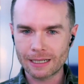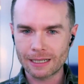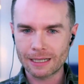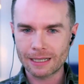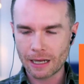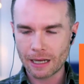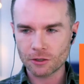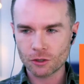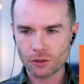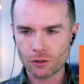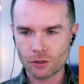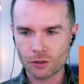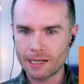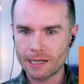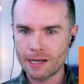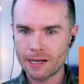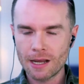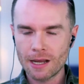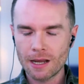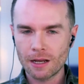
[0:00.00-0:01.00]
in the
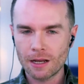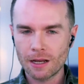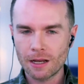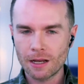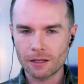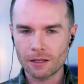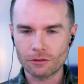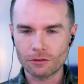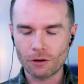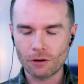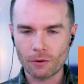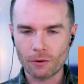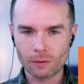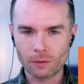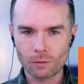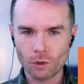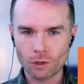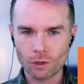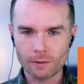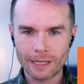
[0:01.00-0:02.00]
country, growing
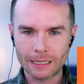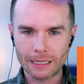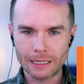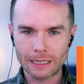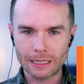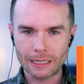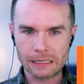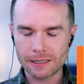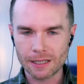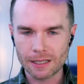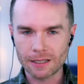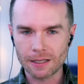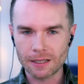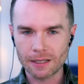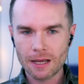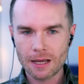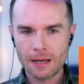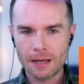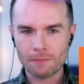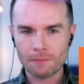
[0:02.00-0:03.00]
watermelons and
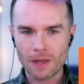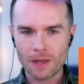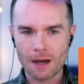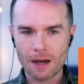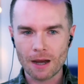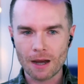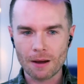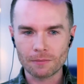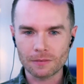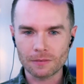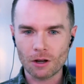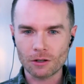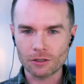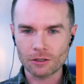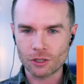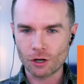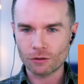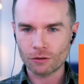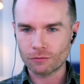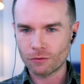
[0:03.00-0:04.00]

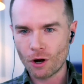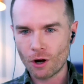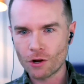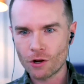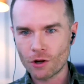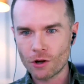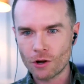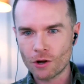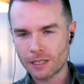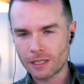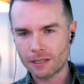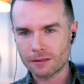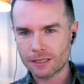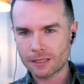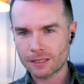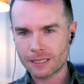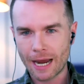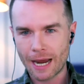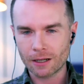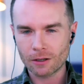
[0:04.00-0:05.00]
dirt roads and
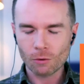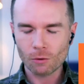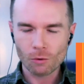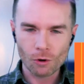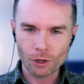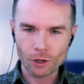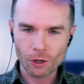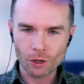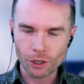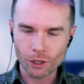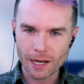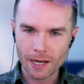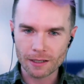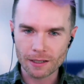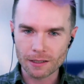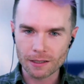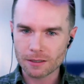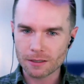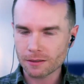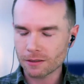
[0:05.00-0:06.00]
tank water
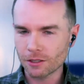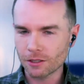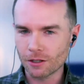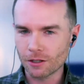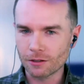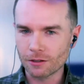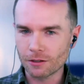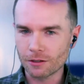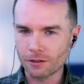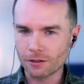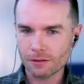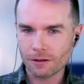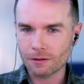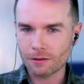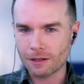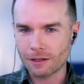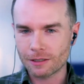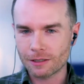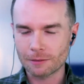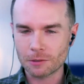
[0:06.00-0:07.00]
and,
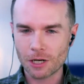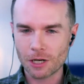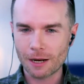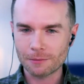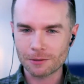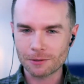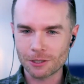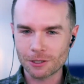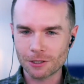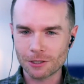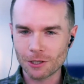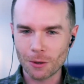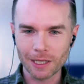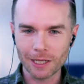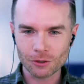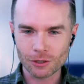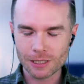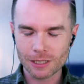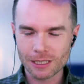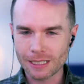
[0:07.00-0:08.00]
sometimes no
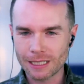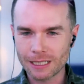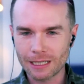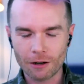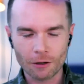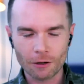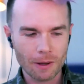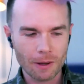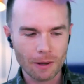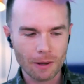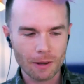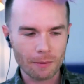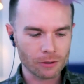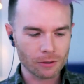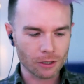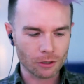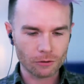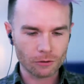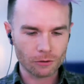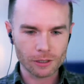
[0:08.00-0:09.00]
electricity. I remember there
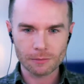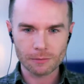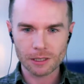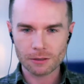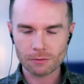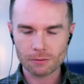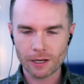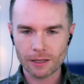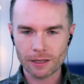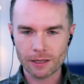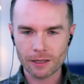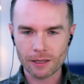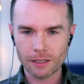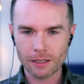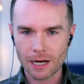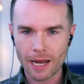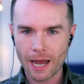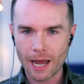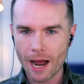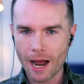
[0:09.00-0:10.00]
was a Christmas where the
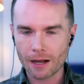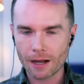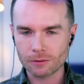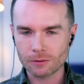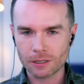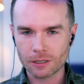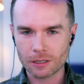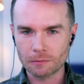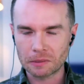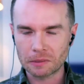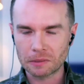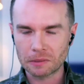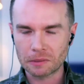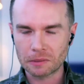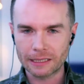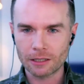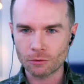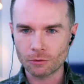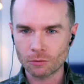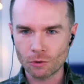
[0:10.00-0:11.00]
entire house was completely
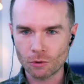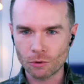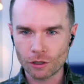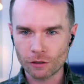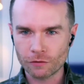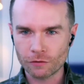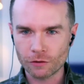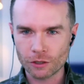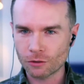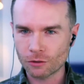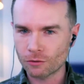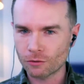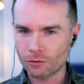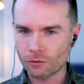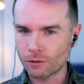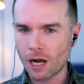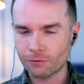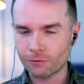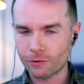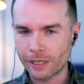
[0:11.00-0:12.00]
underwater for
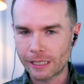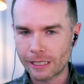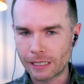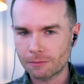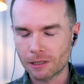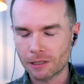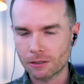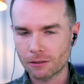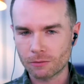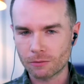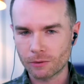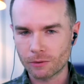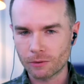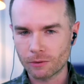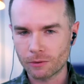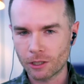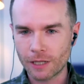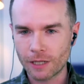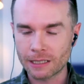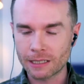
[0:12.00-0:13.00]
2.5 weeks because we
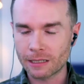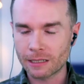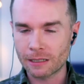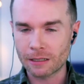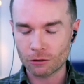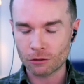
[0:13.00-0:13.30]
got flooded and a